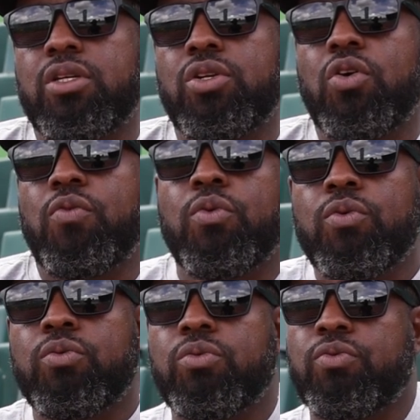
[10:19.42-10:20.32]
you know,
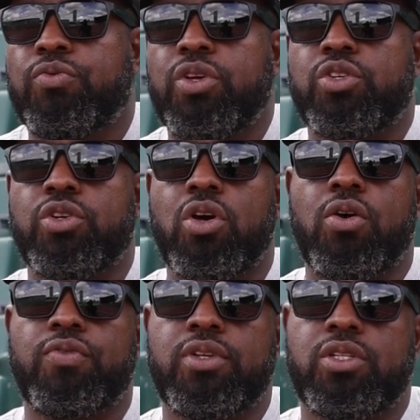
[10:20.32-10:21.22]
venturing
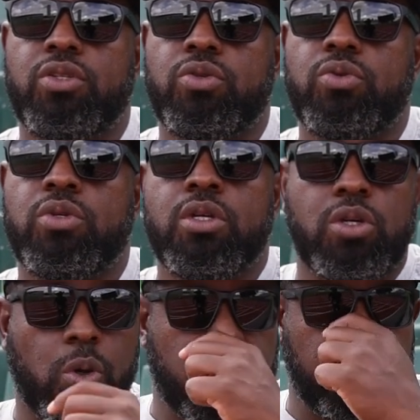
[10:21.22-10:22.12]
off into
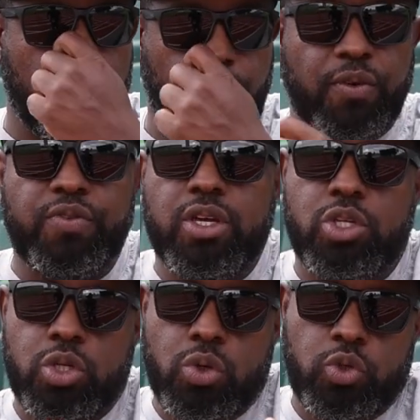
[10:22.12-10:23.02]
coaching more
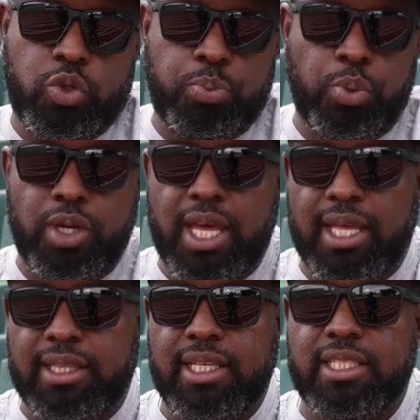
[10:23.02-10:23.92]
professional sprint
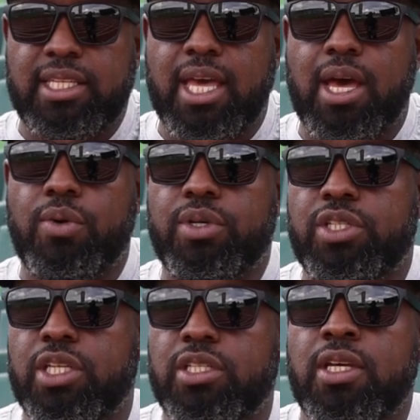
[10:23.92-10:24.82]
athletes now is
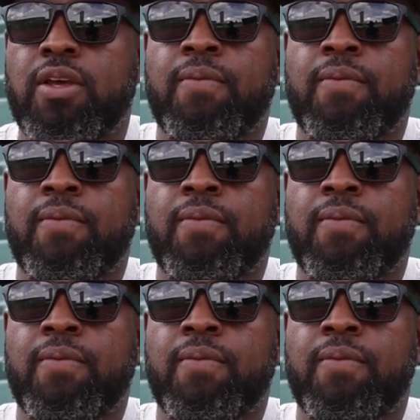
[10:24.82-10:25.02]
just